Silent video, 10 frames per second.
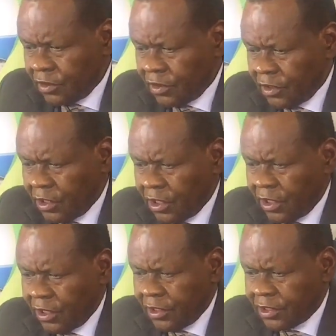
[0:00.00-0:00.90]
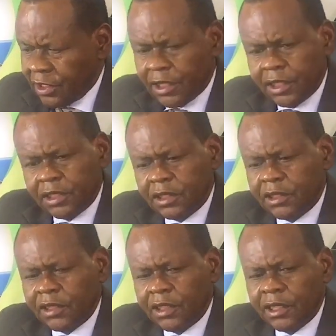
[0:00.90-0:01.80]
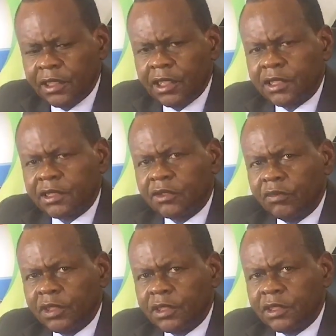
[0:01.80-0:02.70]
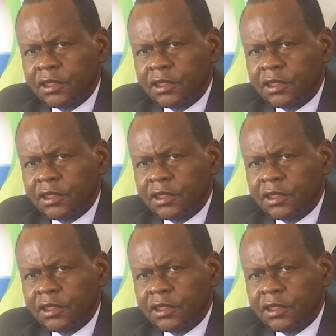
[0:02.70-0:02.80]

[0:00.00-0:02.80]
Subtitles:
as a nation, there are so many things